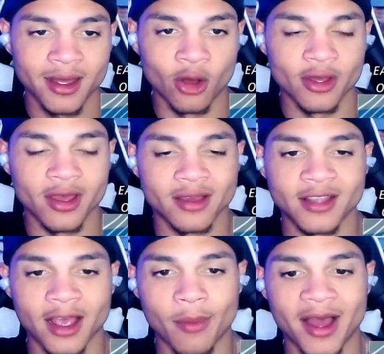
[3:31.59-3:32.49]
Oh yeah,
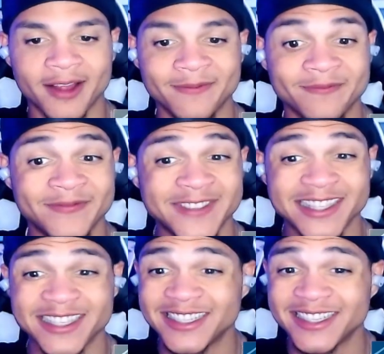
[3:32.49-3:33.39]
say goodbye.
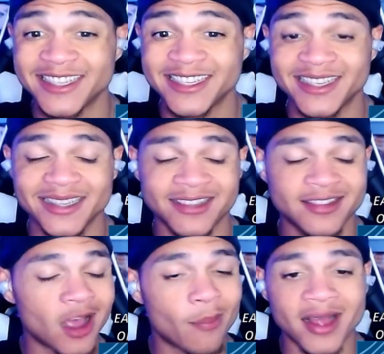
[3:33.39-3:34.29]

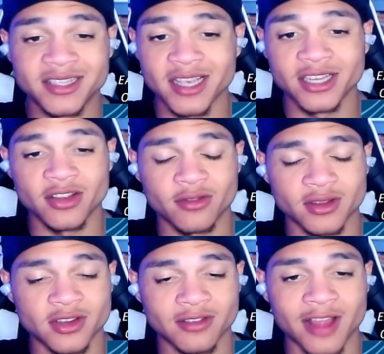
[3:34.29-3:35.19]
Say goodbye, Tien. Just
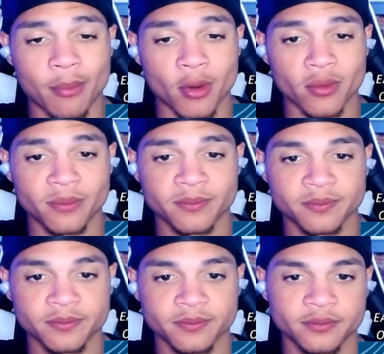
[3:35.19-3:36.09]
just stop, bro.
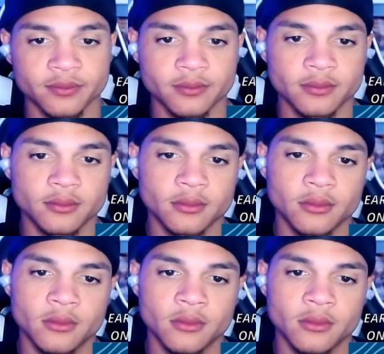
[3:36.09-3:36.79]
After all of that.